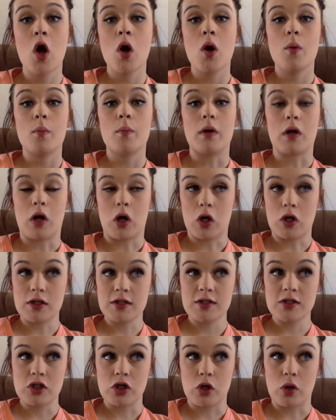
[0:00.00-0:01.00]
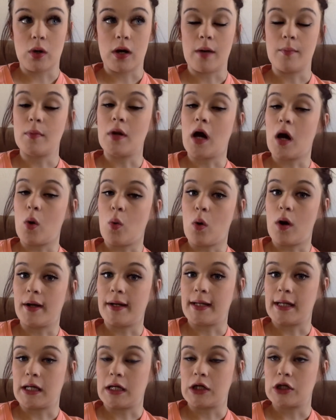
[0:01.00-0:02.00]
but also I'm not
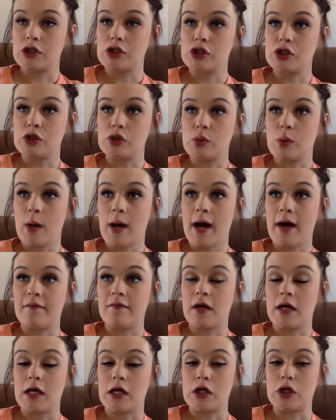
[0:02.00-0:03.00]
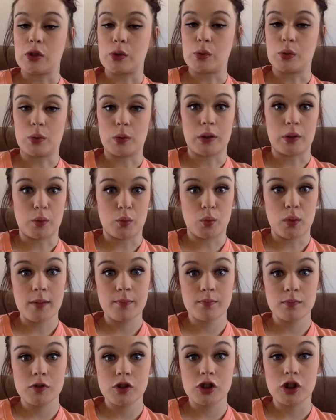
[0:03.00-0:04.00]
wanting to have a uterine
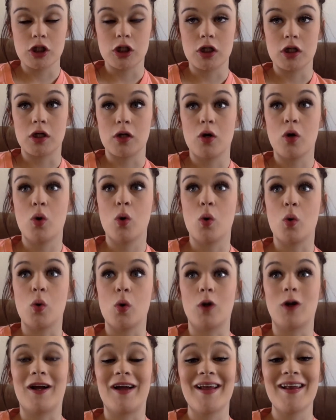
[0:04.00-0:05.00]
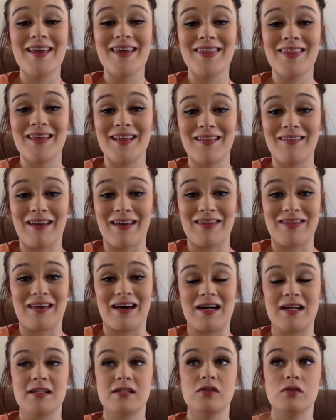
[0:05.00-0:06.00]
rupture or anything like
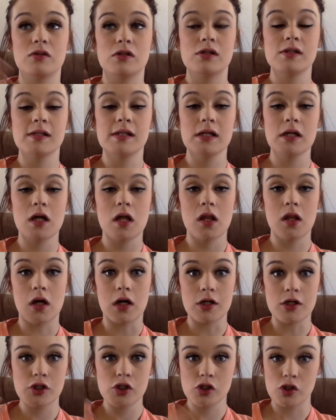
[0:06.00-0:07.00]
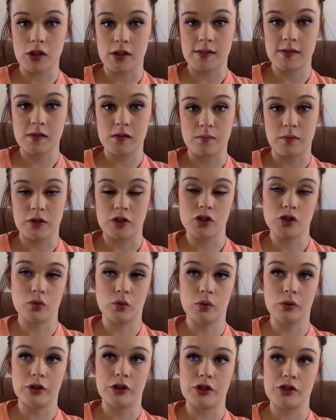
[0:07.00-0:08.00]
that. So there's like a lot of stress on my
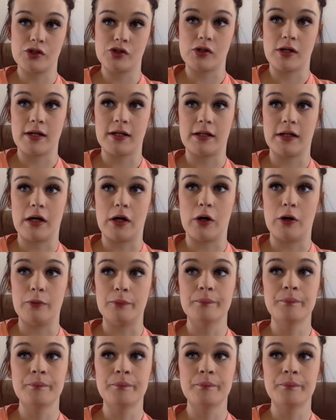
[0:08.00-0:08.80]
shoulders right now